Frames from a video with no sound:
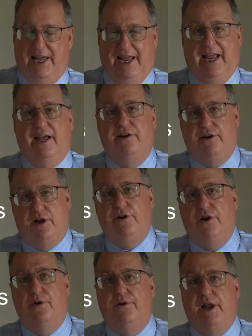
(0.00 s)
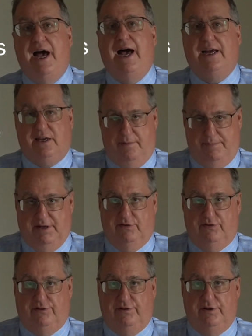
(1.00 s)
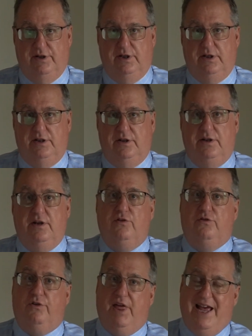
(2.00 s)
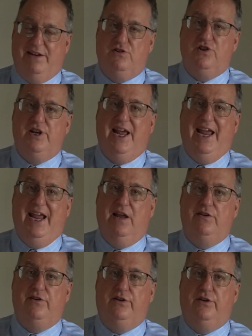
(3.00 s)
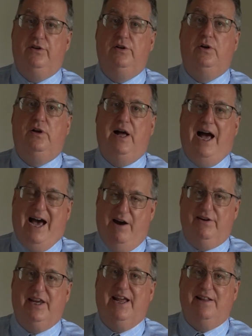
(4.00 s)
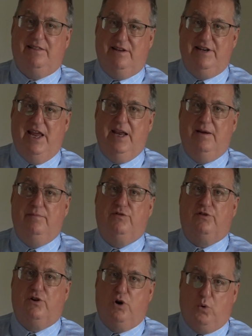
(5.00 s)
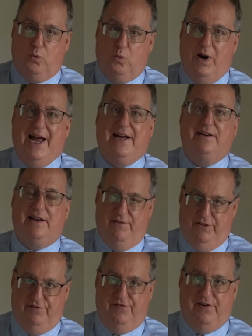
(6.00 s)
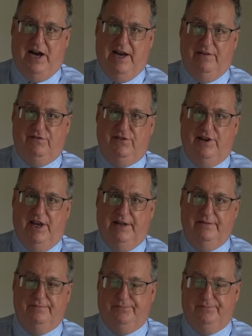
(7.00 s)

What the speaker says: "and unknown occupants." So that should handle how to get the names correct on the 5-day.